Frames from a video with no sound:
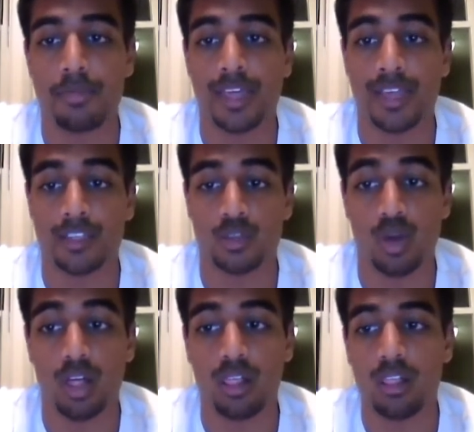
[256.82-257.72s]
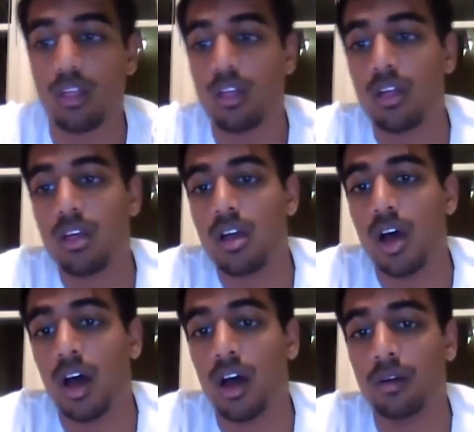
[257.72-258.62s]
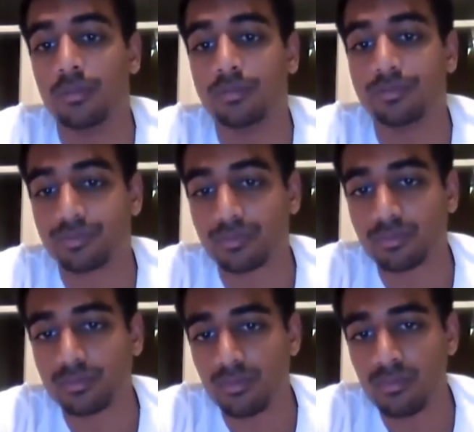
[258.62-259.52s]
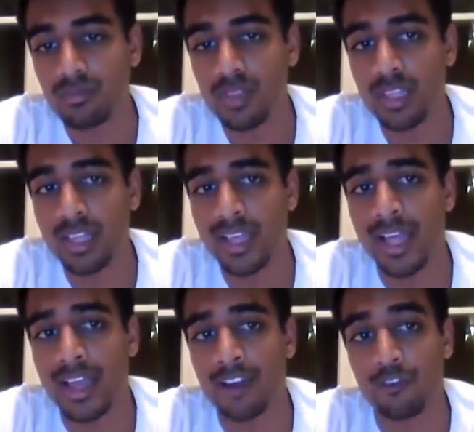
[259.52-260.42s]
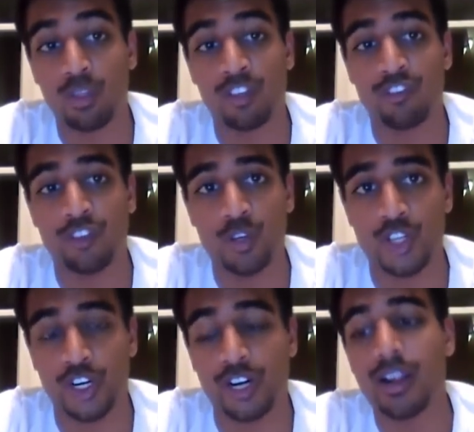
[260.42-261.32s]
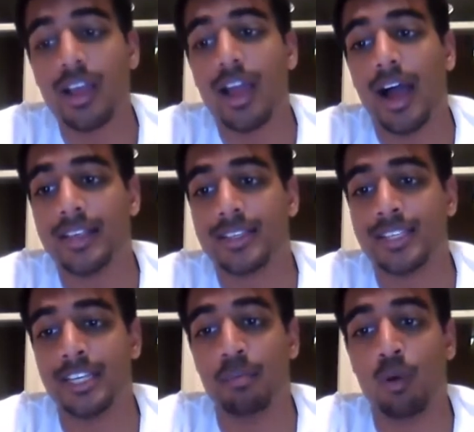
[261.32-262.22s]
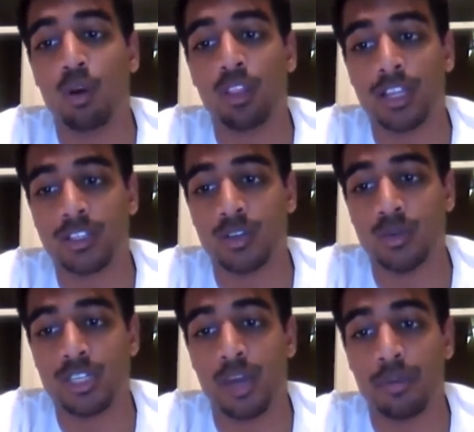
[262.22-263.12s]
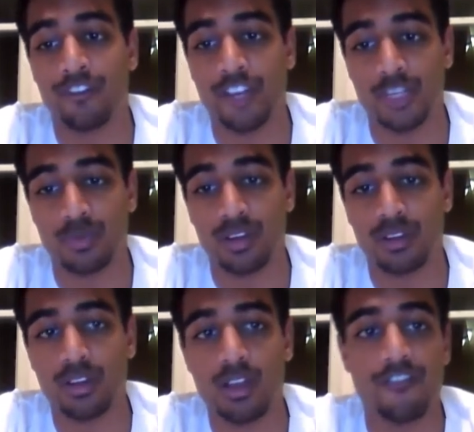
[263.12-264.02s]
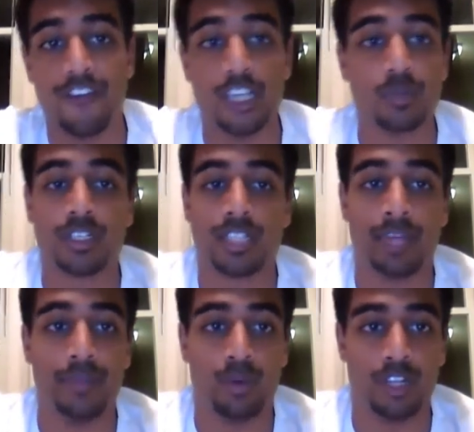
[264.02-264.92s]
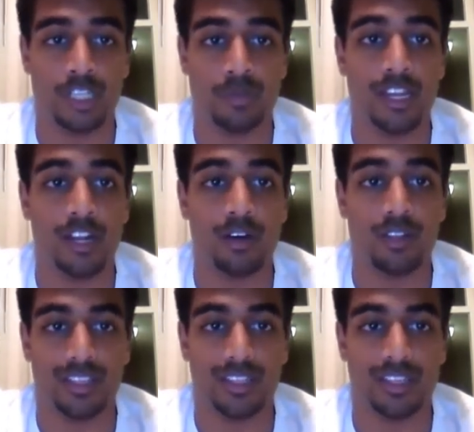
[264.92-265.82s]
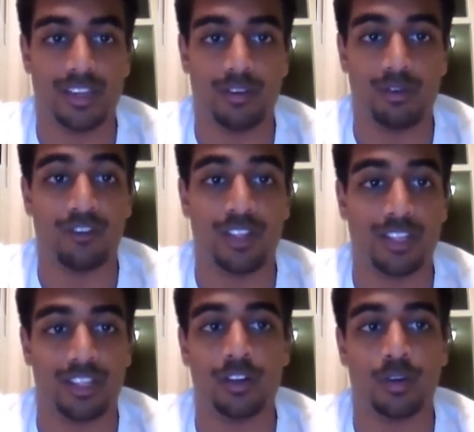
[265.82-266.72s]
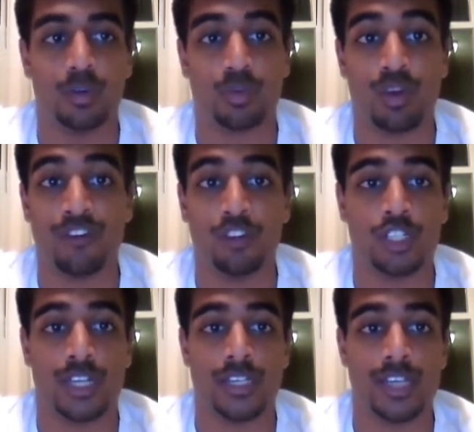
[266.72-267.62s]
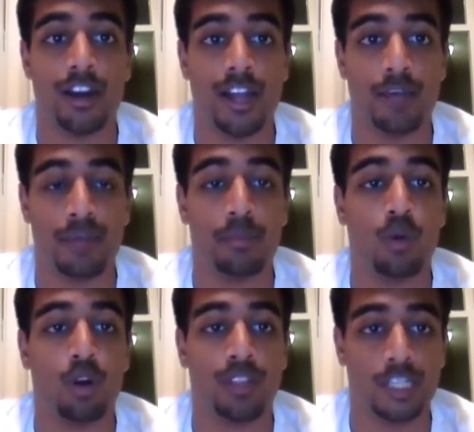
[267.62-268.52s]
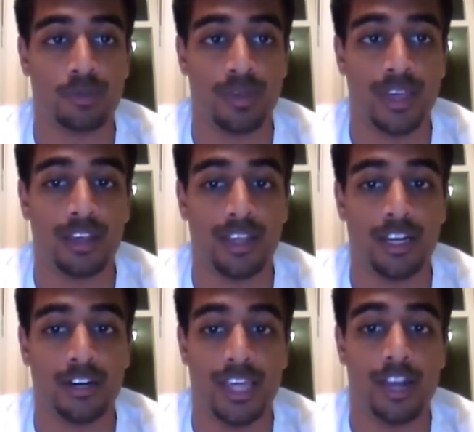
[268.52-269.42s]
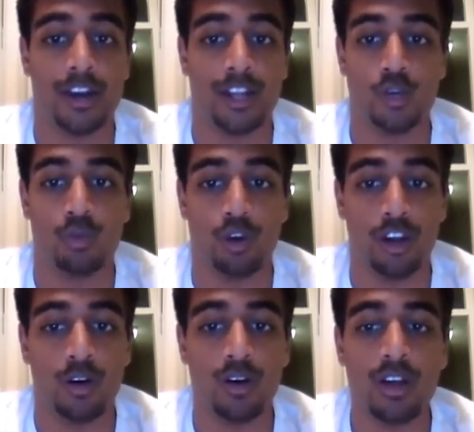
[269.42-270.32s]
case as well. Um, and for the future, I see more lawsuits coming to Facebook. Facebook's claimed it wants to be, it wants to revolutionize the internet by more or less being in the internet 2.0.